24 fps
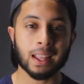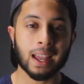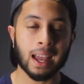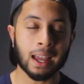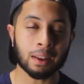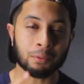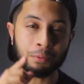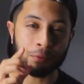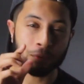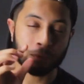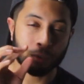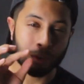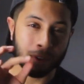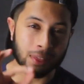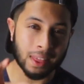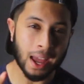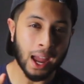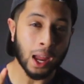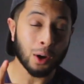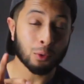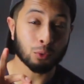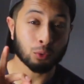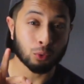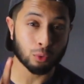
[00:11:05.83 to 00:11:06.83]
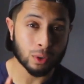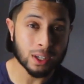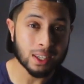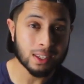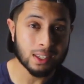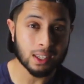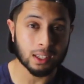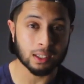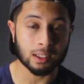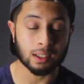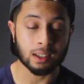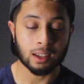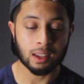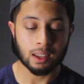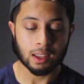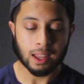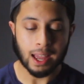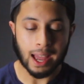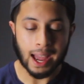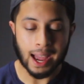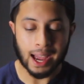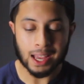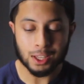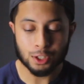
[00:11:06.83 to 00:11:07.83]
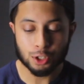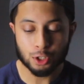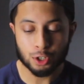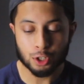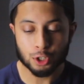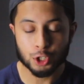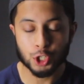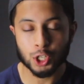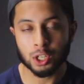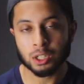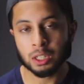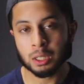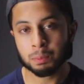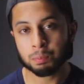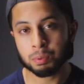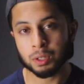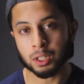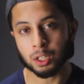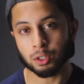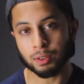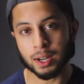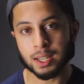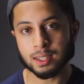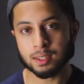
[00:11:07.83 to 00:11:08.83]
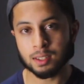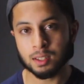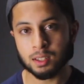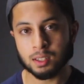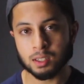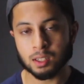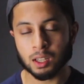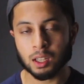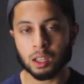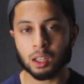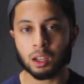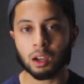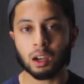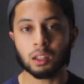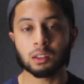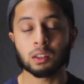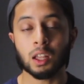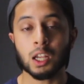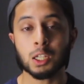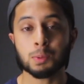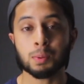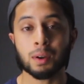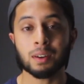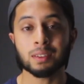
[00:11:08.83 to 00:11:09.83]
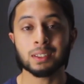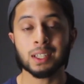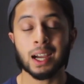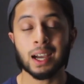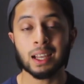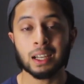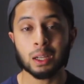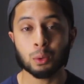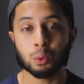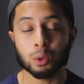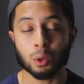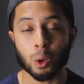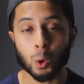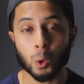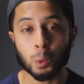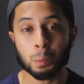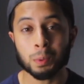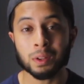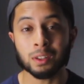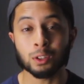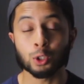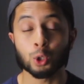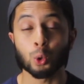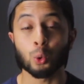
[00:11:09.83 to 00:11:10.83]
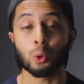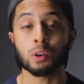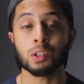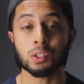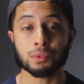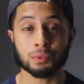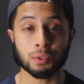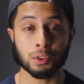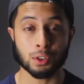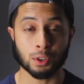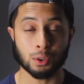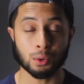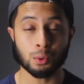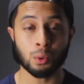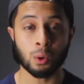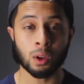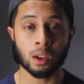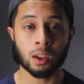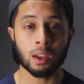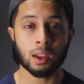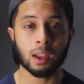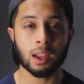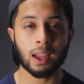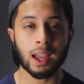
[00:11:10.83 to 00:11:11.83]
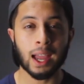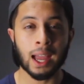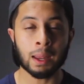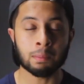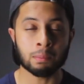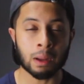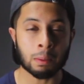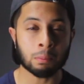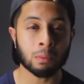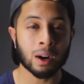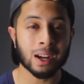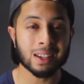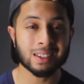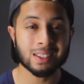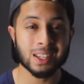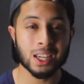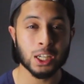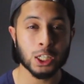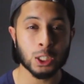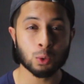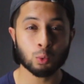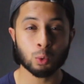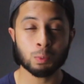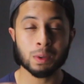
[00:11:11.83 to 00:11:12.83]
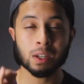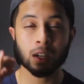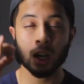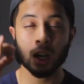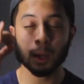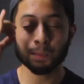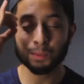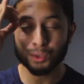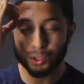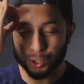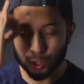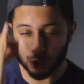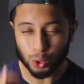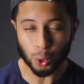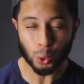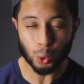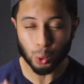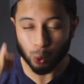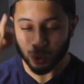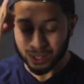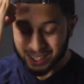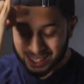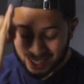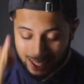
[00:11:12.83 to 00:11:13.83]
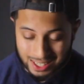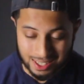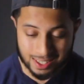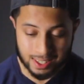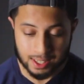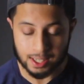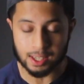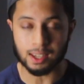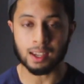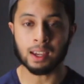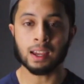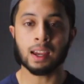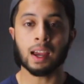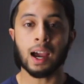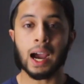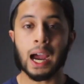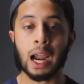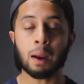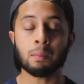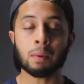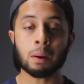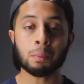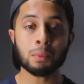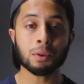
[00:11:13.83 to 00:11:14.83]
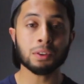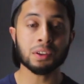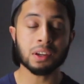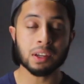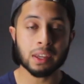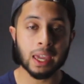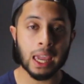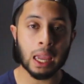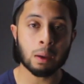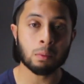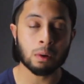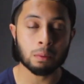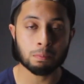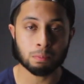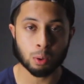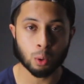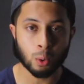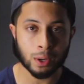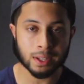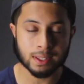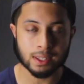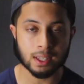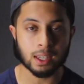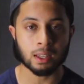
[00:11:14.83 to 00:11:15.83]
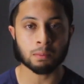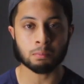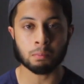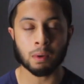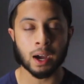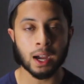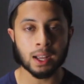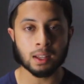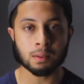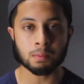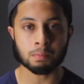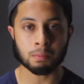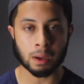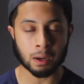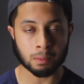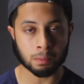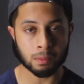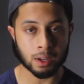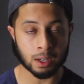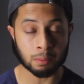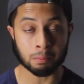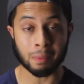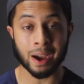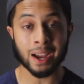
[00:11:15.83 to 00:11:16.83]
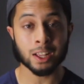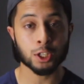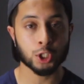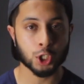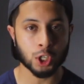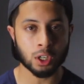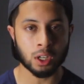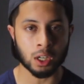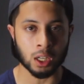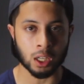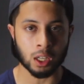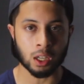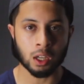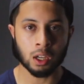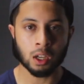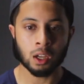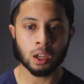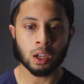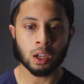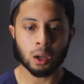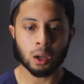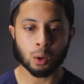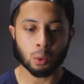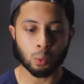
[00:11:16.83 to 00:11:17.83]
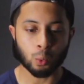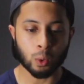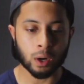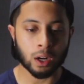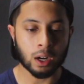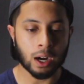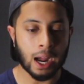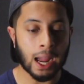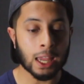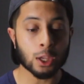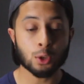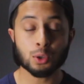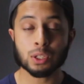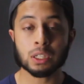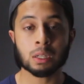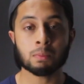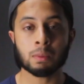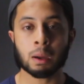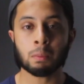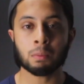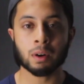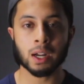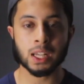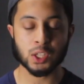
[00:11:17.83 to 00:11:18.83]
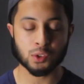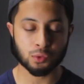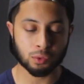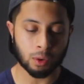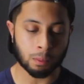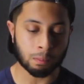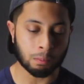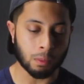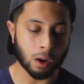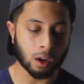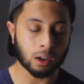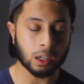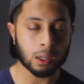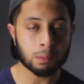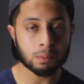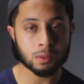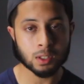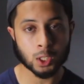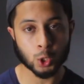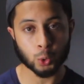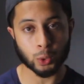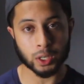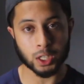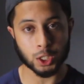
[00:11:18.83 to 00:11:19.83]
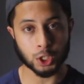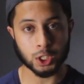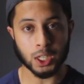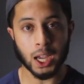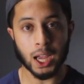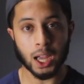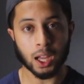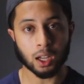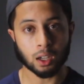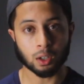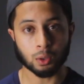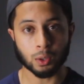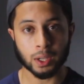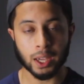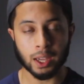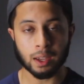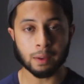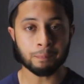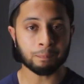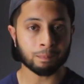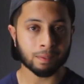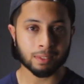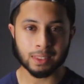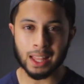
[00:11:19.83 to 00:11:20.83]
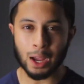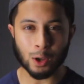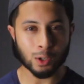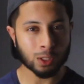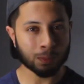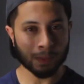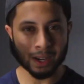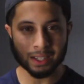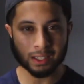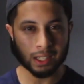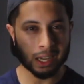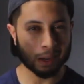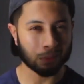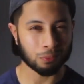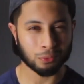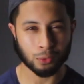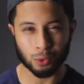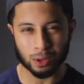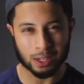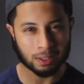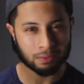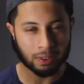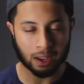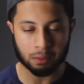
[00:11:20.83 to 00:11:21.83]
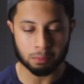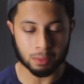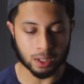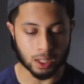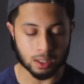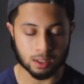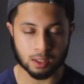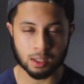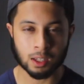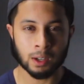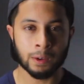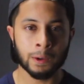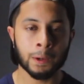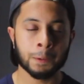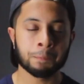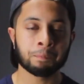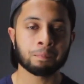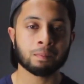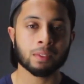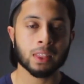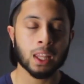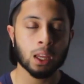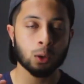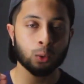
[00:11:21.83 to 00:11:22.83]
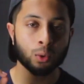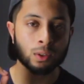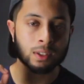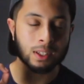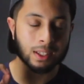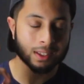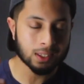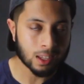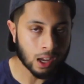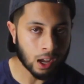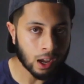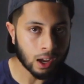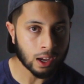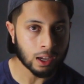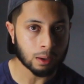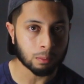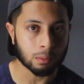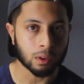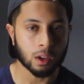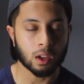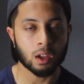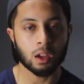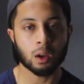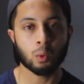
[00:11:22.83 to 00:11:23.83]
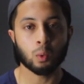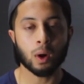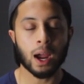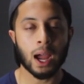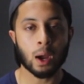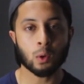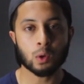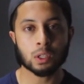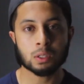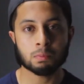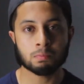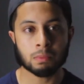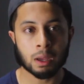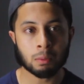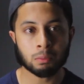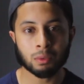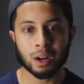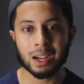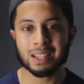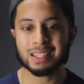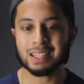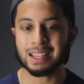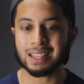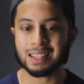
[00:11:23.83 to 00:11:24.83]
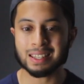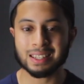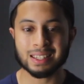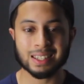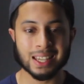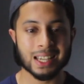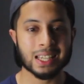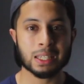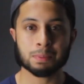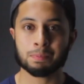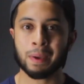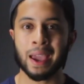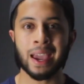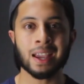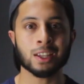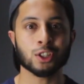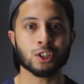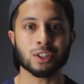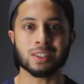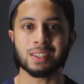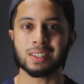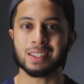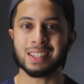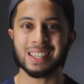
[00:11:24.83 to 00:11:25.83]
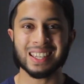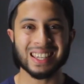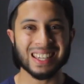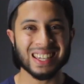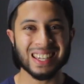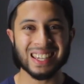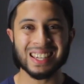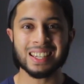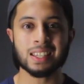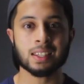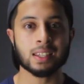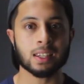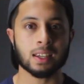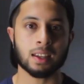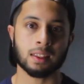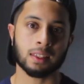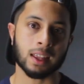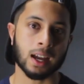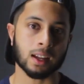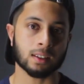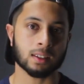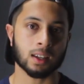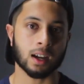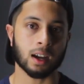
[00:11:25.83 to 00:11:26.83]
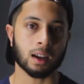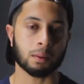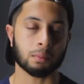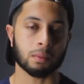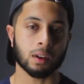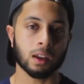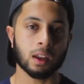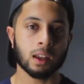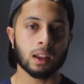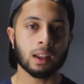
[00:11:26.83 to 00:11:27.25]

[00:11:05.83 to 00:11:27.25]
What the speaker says: And for that reason, as your journey progresses, Allah subhanahu wa ta'ala will open doors for you and memorization will become so easy. I remember there came a point in my journey where I used to memorize from Maghrib to Isha, okay? That was my time, 45 minutes. There was a time where I was memorizing 6 pages, easy in that time.